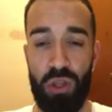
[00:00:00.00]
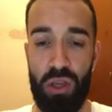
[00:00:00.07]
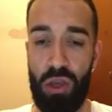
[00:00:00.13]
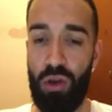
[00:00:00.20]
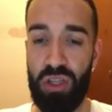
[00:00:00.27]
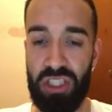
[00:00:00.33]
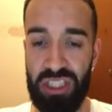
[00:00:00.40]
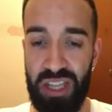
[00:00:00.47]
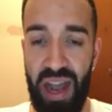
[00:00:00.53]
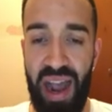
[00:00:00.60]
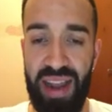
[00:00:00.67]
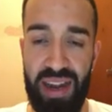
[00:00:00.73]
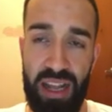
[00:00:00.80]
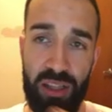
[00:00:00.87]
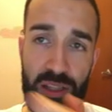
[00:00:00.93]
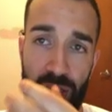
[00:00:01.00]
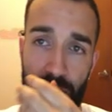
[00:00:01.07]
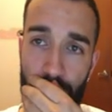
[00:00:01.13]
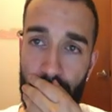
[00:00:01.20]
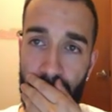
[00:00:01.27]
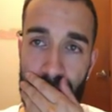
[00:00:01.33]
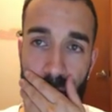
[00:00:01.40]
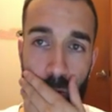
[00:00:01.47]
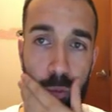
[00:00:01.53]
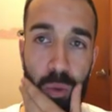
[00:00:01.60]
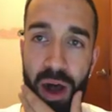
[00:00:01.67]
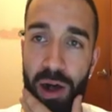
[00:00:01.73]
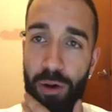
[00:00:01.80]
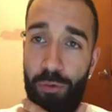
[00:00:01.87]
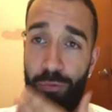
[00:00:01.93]
you side into like
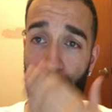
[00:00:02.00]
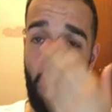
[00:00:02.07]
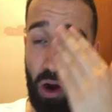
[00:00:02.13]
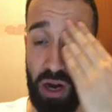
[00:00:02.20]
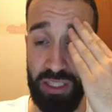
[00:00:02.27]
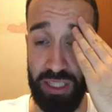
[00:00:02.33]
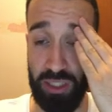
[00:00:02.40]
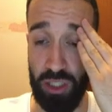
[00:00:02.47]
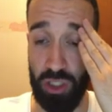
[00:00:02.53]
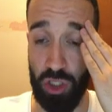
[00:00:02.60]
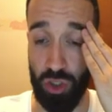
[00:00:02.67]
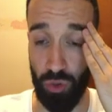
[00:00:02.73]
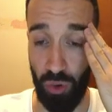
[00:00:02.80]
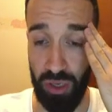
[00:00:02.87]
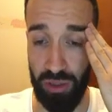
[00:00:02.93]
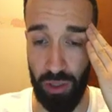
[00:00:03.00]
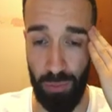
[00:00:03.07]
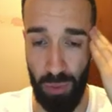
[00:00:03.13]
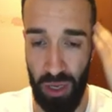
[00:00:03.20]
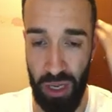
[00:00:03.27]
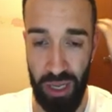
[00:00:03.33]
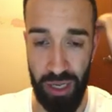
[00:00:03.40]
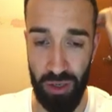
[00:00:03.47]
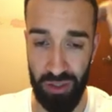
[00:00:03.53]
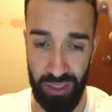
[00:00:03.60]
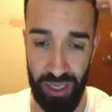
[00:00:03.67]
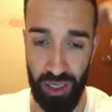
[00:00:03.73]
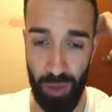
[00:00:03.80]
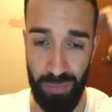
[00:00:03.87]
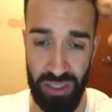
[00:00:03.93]
12 cards that destroy them, and you
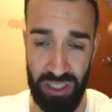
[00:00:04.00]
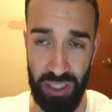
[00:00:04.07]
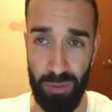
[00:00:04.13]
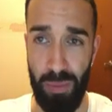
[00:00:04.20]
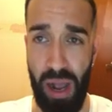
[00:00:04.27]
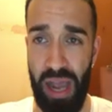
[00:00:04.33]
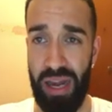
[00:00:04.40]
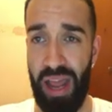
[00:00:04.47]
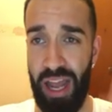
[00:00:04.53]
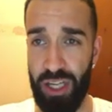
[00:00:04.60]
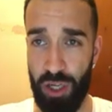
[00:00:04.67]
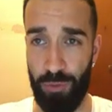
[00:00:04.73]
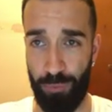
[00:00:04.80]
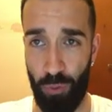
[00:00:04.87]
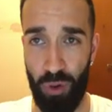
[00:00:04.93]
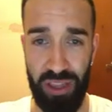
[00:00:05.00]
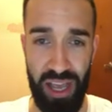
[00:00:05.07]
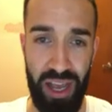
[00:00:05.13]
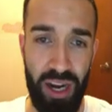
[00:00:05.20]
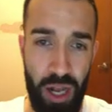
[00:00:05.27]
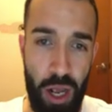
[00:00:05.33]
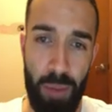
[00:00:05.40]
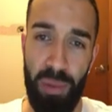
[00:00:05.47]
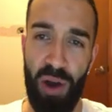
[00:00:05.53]
take out Mystic Mine Engine for that.